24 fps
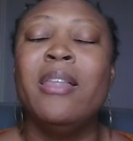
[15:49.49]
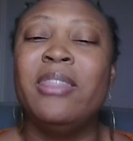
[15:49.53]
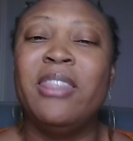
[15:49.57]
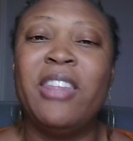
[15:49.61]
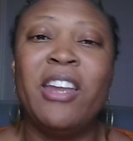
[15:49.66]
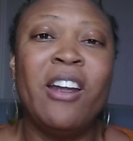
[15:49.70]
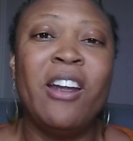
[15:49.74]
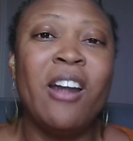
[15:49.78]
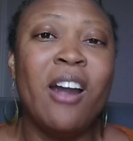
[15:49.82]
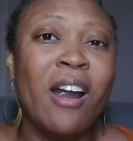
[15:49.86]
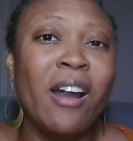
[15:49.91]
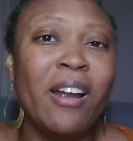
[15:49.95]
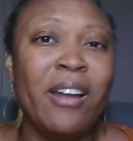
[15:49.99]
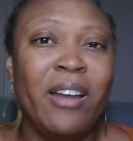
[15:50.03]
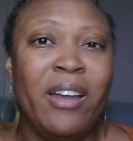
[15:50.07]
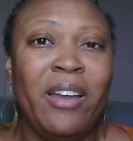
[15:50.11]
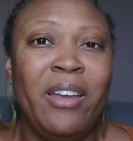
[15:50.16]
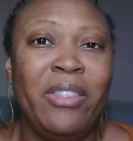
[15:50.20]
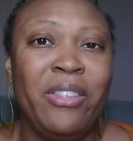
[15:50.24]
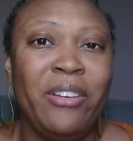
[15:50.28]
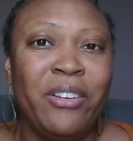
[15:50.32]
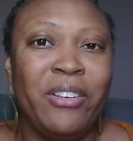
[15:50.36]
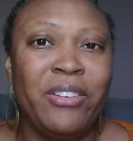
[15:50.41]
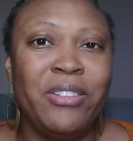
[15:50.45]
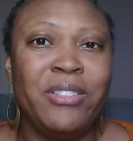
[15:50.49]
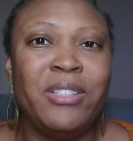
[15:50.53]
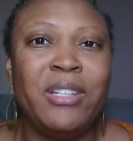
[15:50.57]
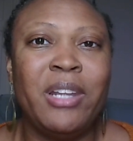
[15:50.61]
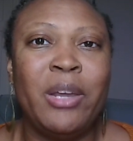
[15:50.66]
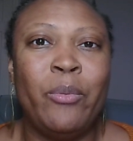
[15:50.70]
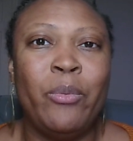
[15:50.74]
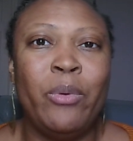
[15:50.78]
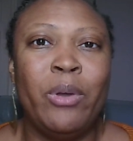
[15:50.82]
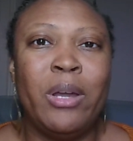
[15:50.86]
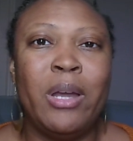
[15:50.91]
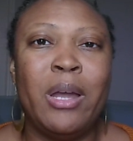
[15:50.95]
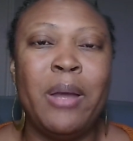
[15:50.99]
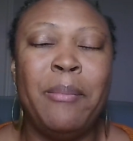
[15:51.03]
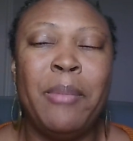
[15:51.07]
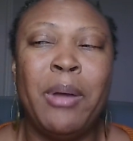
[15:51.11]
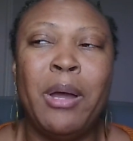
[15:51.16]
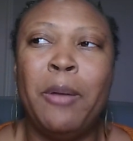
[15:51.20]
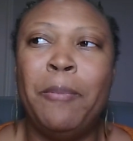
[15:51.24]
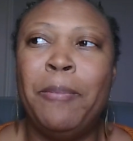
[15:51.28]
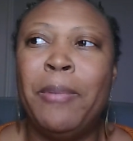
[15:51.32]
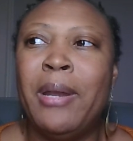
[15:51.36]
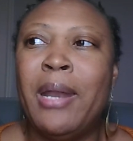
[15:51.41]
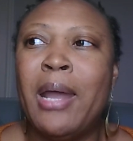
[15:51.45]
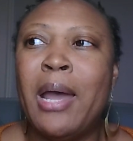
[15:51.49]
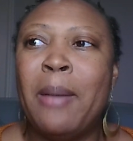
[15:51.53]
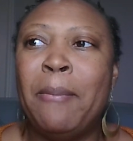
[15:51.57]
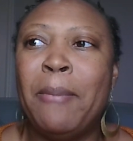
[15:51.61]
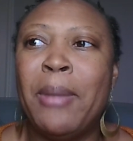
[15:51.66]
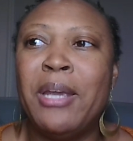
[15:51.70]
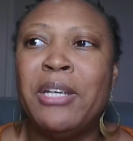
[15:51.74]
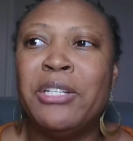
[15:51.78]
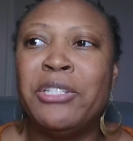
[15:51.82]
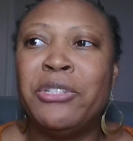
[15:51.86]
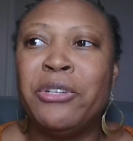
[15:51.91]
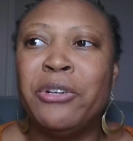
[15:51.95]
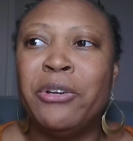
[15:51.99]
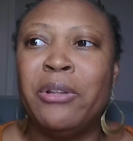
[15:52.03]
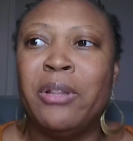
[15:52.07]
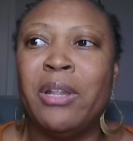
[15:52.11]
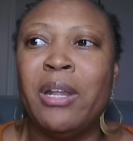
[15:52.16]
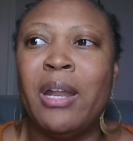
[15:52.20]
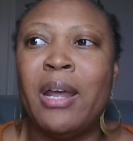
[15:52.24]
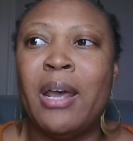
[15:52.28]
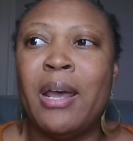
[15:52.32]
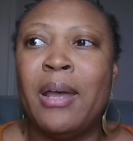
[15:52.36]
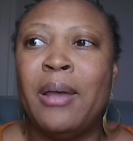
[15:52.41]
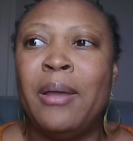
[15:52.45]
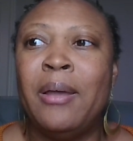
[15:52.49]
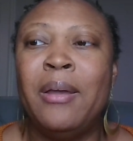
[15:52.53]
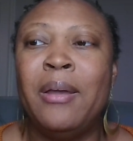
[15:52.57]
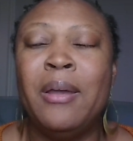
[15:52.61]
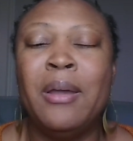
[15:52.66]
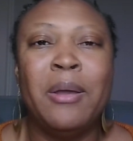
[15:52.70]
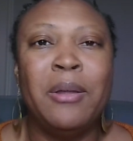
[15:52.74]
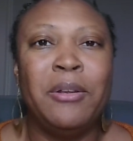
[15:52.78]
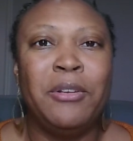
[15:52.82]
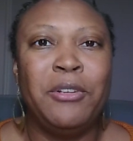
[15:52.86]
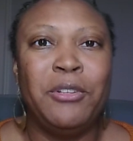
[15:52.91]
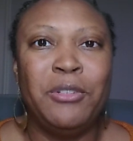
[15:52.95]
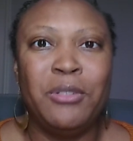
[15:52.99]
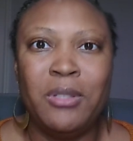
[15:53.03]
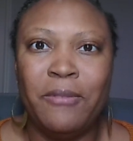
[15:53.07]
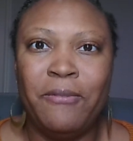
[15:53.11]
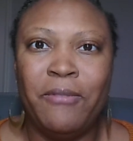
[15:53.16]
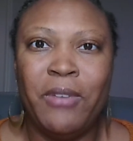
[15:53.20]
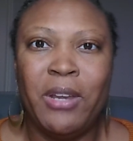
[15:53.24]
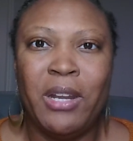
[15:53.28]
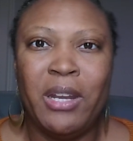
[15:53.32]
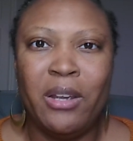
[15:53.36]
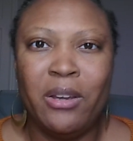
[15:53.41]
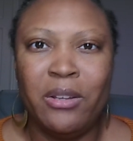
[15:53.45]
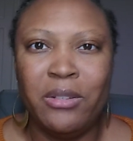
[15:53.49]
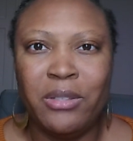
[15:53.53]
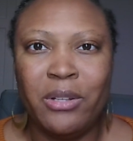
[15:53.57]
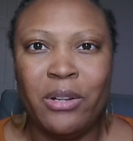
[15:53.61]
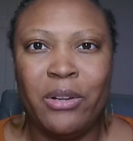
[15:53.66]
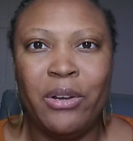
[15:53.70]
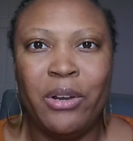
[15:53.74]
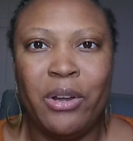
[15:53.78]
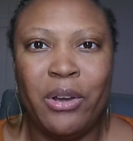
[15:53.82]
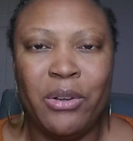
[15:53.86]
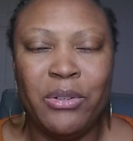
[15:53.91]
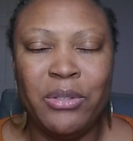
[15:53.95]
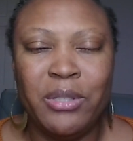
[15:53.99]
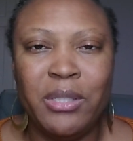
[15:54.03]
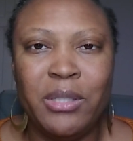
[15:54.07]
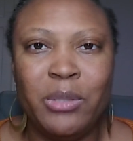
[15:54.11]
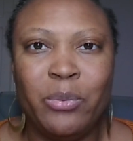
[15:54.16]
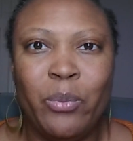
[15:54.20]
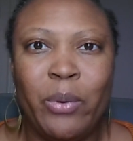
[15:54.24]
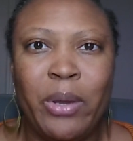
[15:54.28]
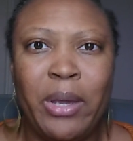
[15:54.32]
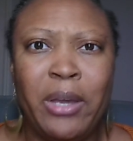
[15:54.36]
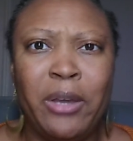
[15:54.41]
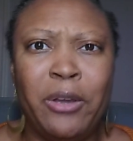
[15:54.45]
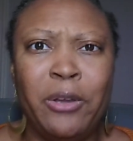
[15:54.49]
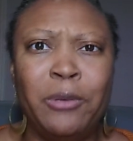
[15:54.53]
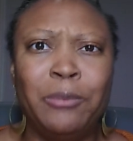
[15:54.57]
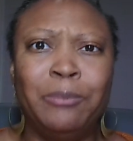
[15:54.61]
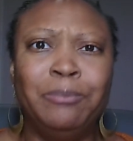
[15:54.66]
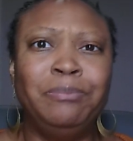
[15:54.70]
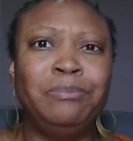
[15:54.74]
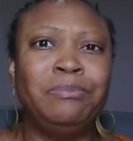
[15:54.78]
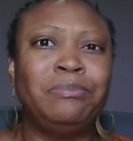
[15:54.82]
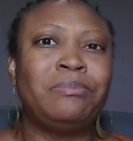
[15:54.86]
There are others that will come up, and I'll make sure that I do some videos on those as well.